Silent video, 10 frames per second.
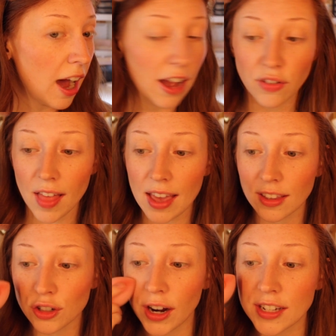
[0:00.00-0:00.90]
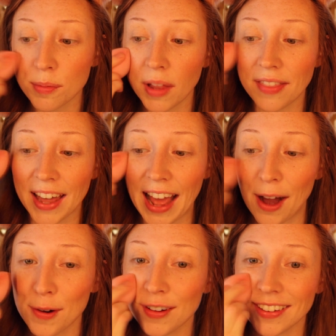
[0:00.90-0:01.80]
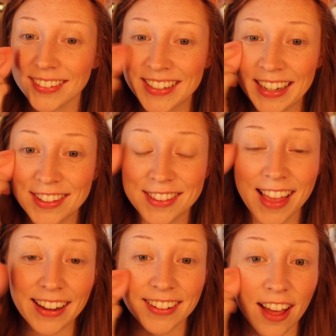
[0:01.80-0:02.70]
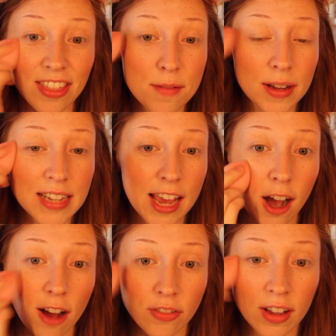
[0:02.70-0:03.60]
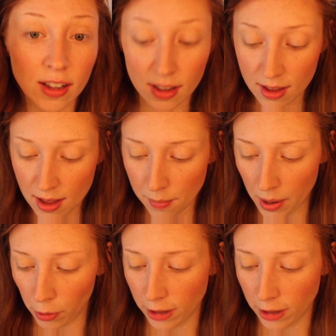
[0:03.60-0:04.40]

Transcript: I feel like trying to blend that out did like nothing but take off my